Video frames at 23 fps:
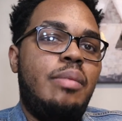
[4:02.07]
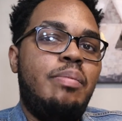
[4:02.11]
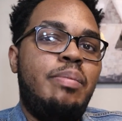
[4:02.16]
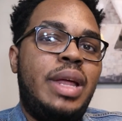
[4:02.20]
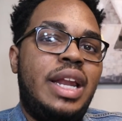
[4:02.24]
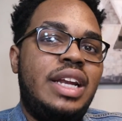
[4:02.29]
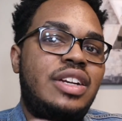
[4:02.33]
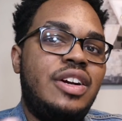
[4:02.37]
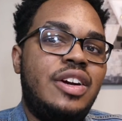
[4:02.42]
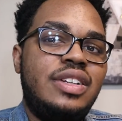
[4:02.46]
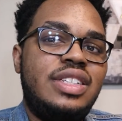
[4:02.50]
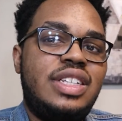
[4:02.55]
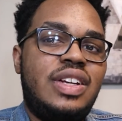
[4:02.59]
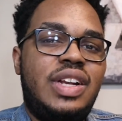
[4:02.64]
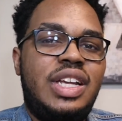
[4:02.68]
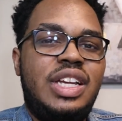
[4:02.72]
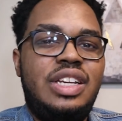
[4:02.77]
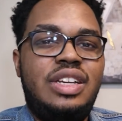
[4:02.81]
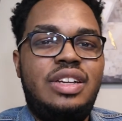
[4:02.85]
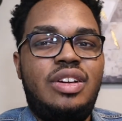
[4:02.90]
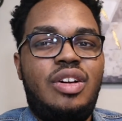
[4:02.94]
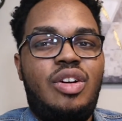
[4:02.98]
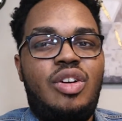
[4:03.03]
But it turns out
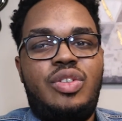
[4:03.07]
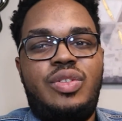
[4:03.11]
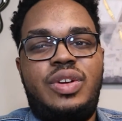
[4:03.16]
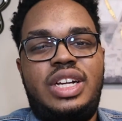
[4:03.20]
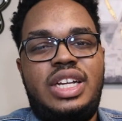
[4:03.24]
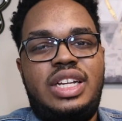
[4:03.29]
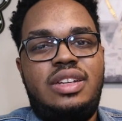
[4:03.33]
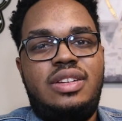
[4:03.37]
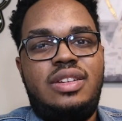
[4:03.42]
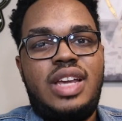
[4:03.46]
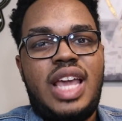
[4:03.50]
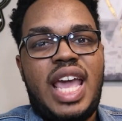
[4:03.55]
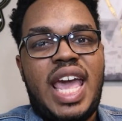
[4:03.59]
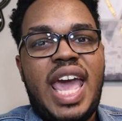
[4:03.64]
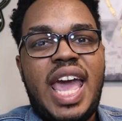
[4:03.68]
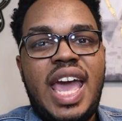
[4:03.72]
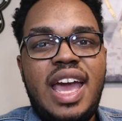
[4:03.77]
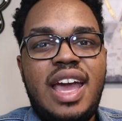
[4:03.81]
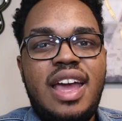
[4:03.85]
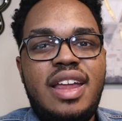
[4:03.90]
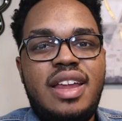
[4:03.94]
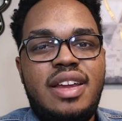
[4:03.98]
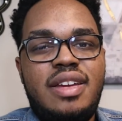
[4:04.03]
he already
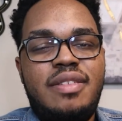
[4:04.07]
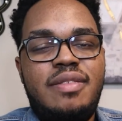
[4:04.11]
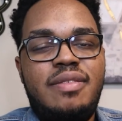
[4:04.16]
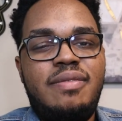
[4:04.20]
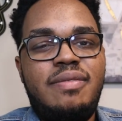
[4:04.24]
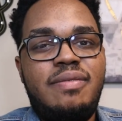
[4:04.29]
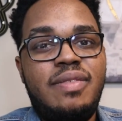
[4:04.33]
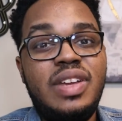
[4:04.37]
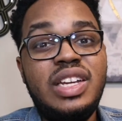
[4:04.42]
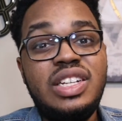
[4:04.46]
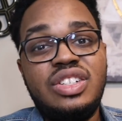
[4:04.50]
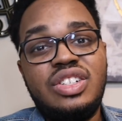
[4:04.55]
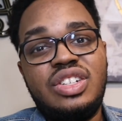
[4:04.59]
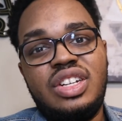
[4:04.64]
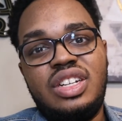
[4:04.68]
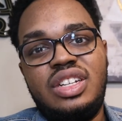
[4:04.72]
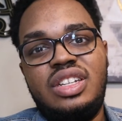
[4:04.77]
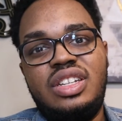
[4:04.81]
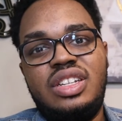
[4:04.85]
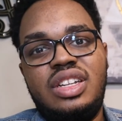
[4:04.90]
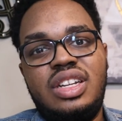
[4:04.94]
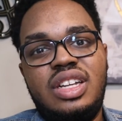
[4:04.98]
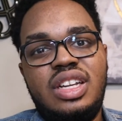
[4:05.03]
had
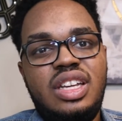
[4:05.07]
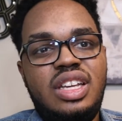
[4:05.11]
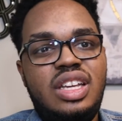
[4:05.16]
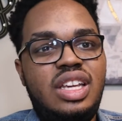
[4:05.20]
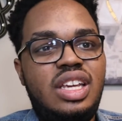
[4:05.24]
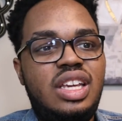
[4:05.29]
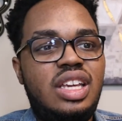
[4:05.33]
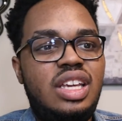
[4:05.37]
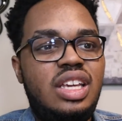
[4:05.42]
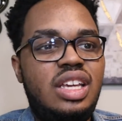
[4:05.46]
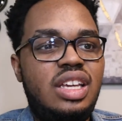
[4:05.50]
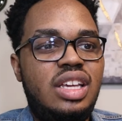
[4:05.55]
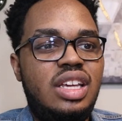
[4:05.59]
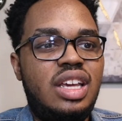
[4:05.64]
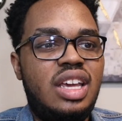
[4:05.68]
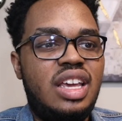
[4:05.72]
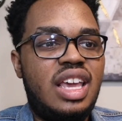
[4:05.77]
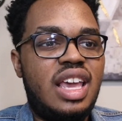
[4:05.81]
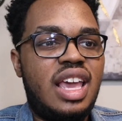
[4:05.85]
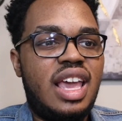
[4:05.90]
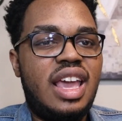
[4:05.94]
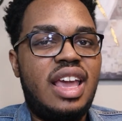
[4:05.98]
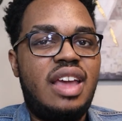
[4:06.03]
Vision. He
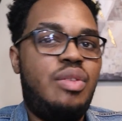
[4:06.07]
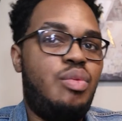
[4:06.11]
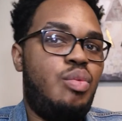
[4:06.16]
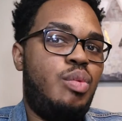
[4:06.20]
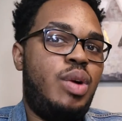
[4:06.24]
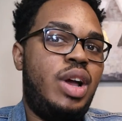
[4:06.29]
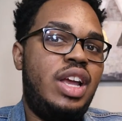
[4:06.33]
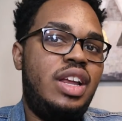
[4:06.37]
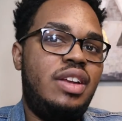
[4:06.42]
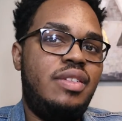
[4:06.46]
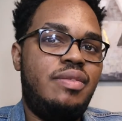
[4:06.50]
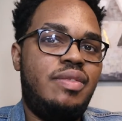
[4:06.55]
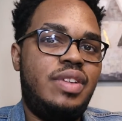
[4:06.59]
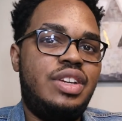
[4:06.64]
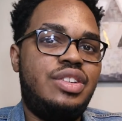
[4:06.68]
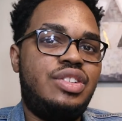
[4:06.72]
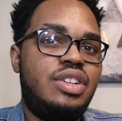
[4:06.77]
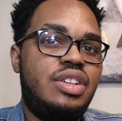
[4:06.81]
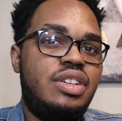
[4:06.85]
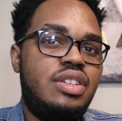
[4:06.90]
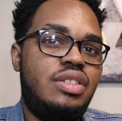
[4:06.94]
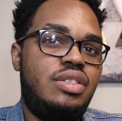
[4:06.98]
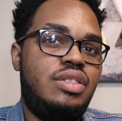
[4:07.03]
had white
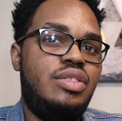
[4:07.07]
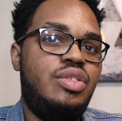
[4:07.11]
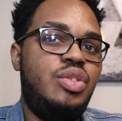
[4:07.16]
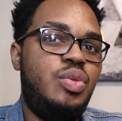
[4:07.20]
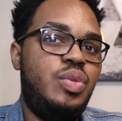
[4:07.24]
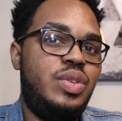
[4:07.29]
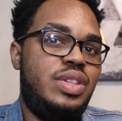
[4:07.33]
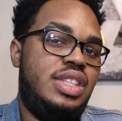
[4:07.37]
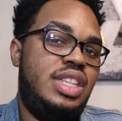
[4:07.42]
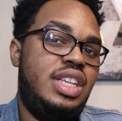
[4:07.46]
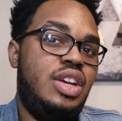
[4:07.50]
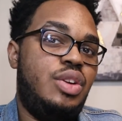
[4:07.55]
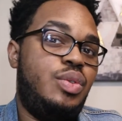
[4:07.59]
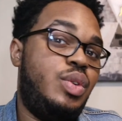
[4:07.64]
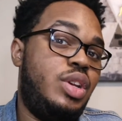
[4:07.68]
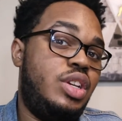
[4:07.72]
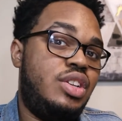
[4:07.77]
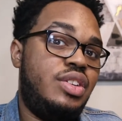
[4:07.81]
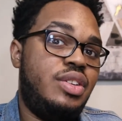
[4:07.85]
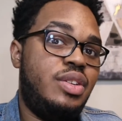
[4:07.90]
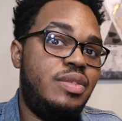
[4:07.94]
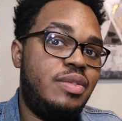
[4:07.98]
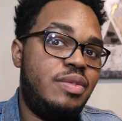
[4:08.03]
Vision, who is the
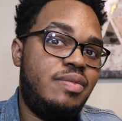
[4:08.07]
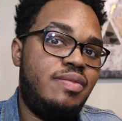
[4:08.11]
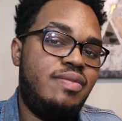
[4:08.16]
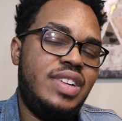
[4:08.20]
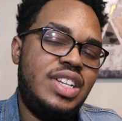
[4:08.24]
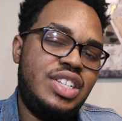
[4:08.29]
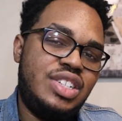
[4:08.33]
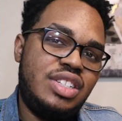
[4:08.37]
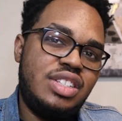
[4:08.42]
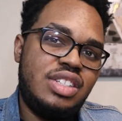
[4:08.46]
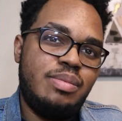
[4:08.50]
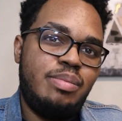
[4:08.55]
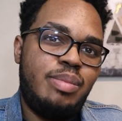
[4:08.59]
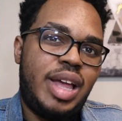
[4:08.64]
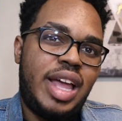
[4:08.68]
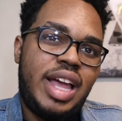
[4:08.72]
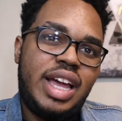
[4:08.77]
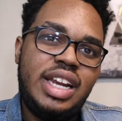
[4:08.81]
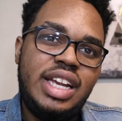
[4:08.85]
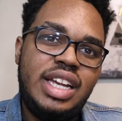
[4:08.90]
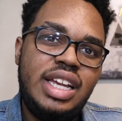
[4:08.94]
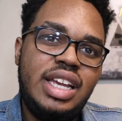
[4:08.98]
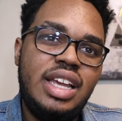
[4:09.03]
original Vision's
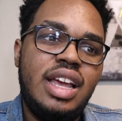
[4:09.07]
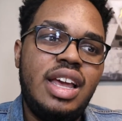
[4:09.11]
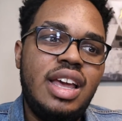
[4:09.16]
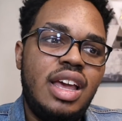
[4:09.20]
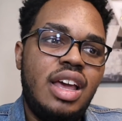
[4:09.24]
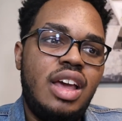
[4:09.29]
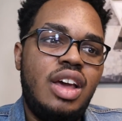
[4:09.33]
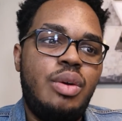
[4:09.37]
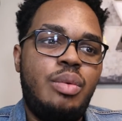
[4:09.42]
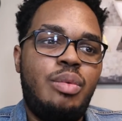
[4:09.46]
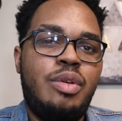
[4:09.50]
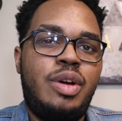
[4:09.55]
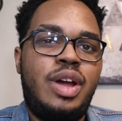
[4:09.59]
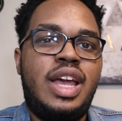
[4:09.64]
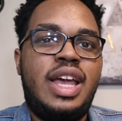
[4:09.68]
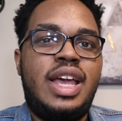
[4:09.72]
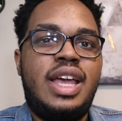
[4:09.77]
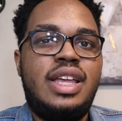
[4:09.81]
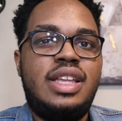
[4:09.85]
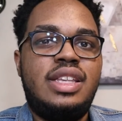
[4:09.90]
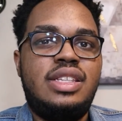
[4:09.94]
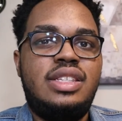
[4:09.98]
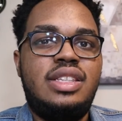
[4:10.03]
body,
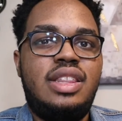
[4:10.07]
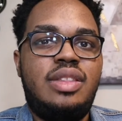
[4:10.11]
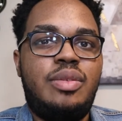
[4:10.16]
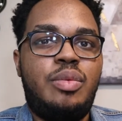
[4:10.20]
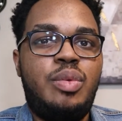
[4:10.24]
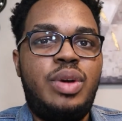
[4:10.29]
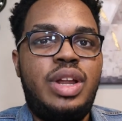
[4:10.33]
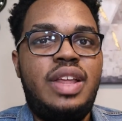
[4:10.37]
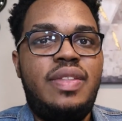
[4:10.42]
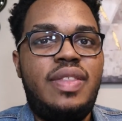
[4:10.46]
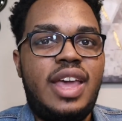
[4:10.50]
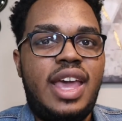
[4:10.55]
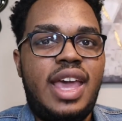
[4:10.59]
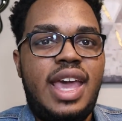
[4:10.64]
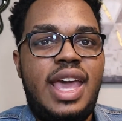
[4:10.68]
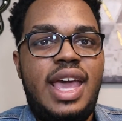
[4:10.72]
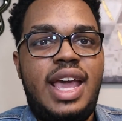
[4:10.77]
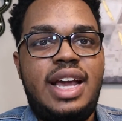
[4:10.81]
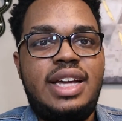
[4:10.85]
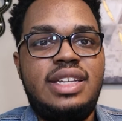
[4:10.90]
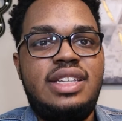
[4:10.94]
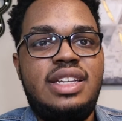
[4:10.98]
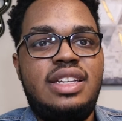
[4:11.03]
whereas the one in the
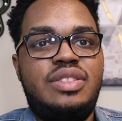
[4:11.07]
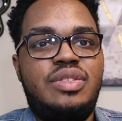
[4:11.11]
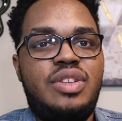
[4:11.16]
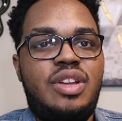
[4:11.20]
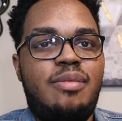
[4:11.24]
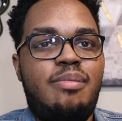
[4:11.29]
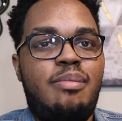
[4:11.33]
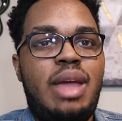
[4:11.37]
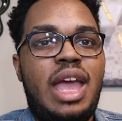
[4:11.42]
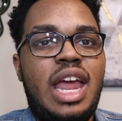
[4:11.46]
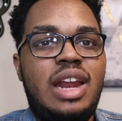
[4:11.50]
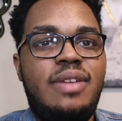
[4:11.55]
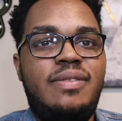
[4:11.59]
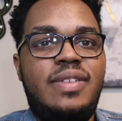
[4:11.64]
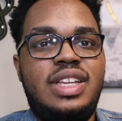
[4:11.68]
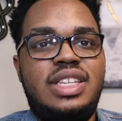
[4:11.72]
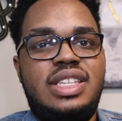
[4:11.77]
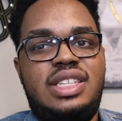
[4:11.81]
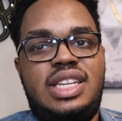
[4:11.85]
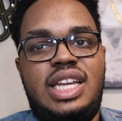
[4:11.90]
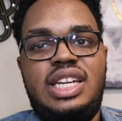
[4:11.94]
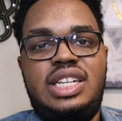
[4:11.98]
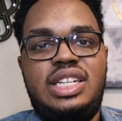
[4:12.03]
Hex is a
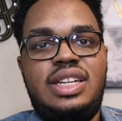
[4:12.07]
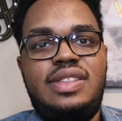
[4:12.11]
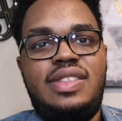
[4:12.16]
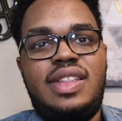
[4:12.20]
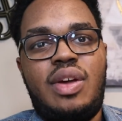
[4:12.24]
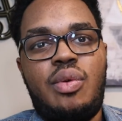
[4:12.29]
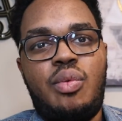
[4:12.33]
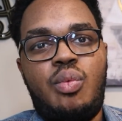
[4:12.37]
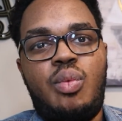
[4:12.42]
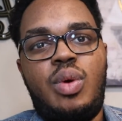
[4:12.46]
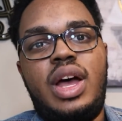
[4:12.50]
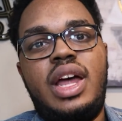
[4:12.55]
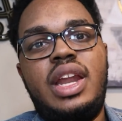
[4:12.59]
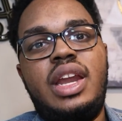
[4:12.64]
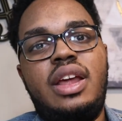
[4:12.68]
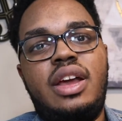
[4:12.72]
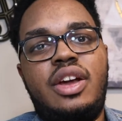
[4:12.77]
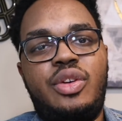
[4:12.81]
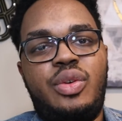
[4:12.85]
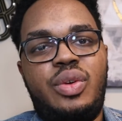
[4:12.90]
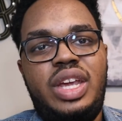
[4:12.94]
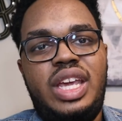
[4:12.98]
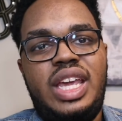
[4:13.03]
manifestation that Wanda
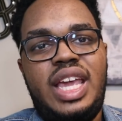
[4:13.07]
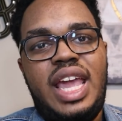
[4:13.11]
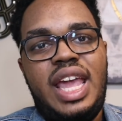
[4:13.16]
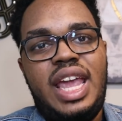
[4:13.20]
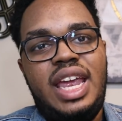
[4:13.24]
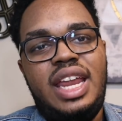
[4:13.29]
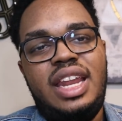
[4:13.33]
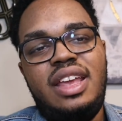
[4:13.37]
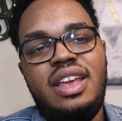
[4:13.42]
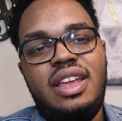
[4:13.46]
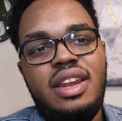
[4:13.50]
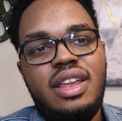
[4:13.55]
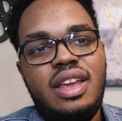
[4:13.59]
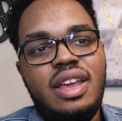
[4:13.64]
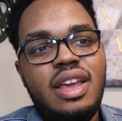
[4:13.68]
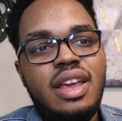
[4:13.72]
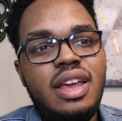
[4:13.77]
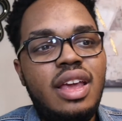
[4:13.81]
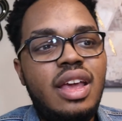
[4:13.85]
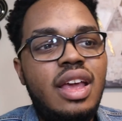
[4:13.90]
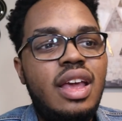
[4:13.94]
created.